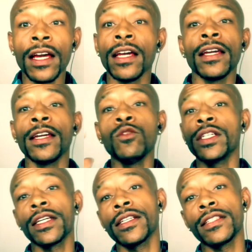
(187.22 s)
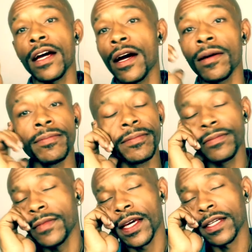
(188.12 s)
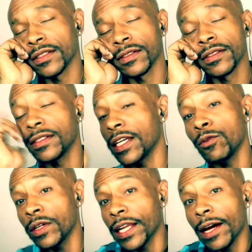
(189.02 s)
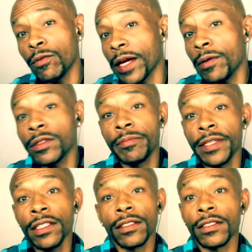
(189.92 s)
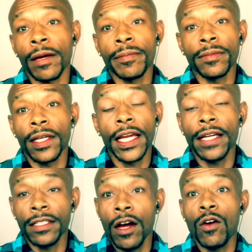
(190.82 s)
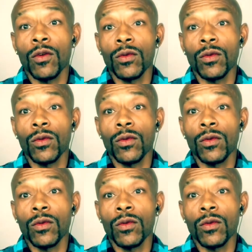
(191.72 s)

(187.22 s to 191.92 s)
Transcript: He wouldn't get a job and he wouldn't help pay with the bills. He had to go.